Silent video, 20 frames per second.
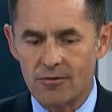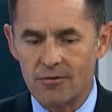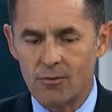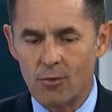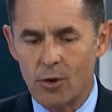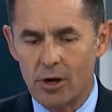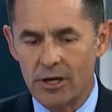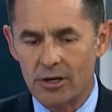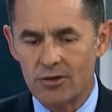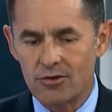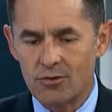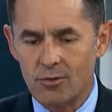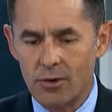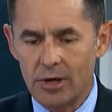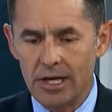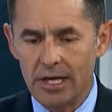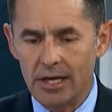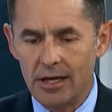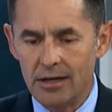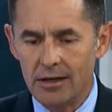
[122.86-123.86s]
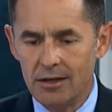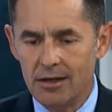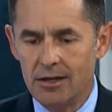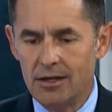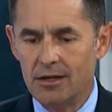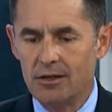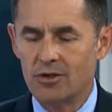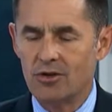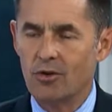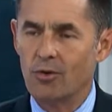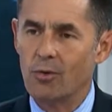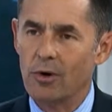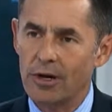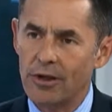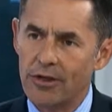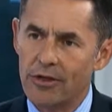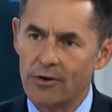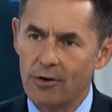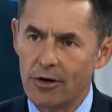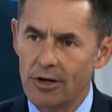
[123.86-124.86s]
120 to
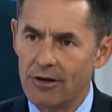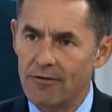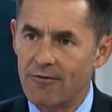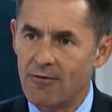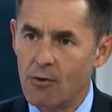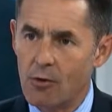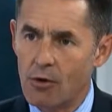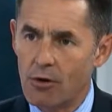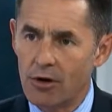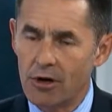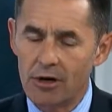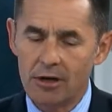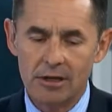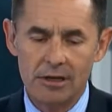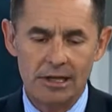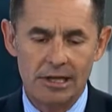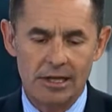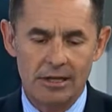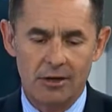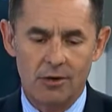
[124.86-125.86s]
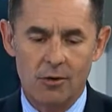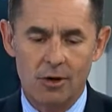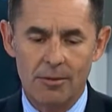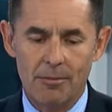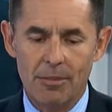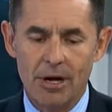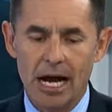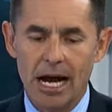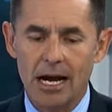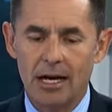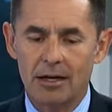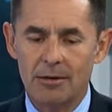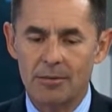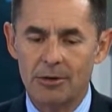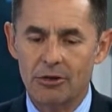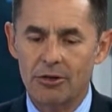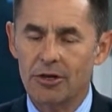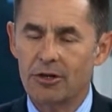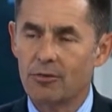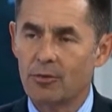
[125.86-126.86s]
134, going back
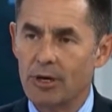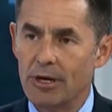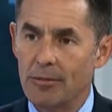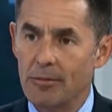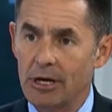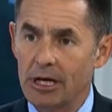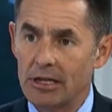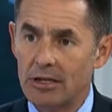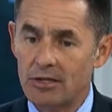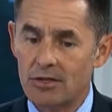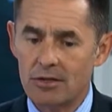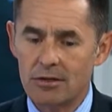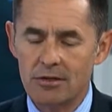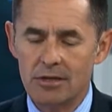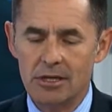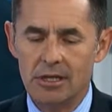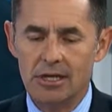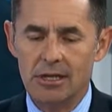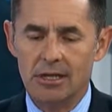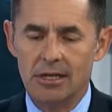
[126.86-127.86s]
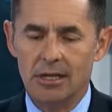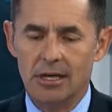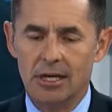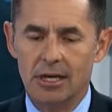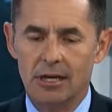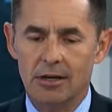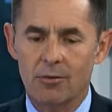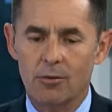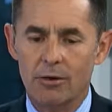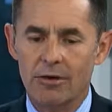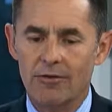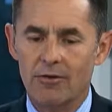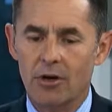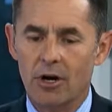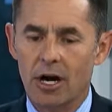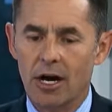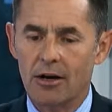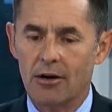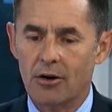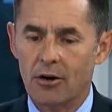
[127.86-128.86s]
about 3 months. We've
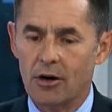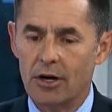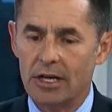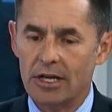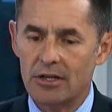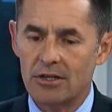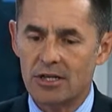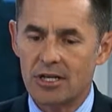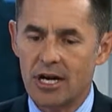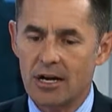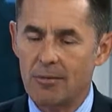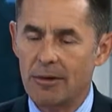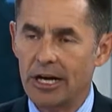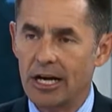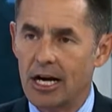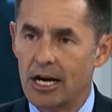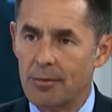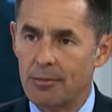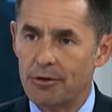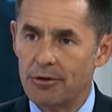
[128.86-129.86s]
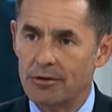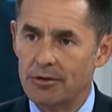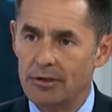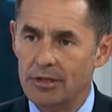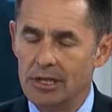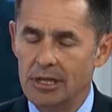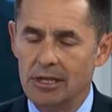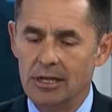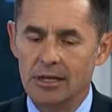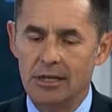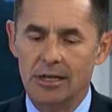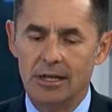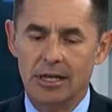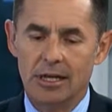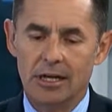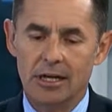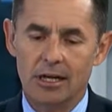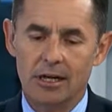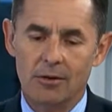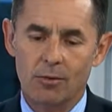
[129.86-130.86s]
got earnings coming up.
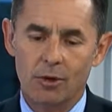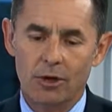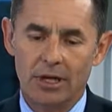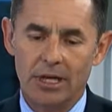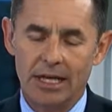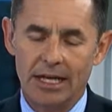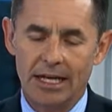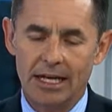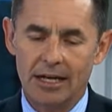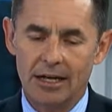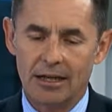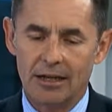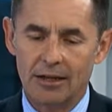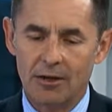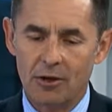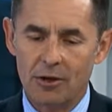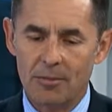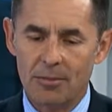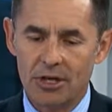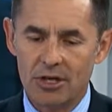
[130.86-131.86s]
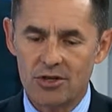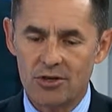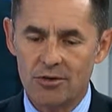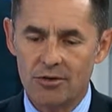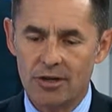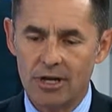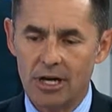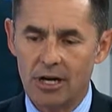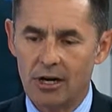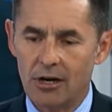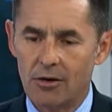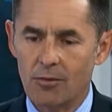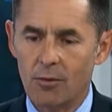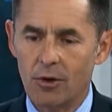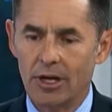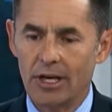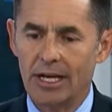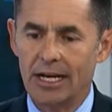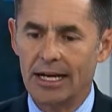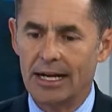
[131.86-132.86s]
We're going to get a clearer picture there.
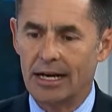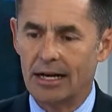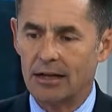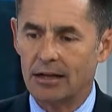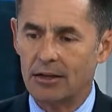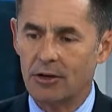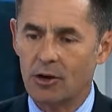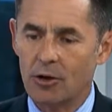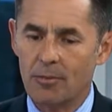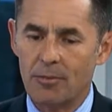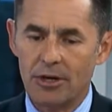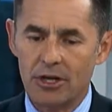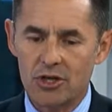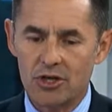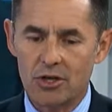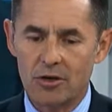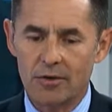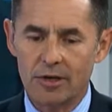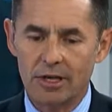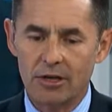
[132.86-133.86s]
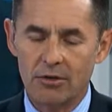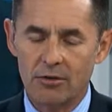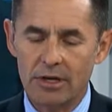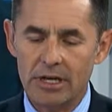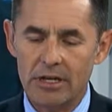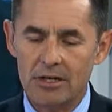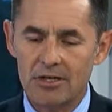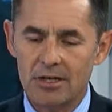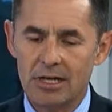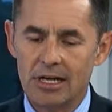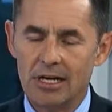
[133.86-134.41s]
We're going to get a clearer picture in Greece.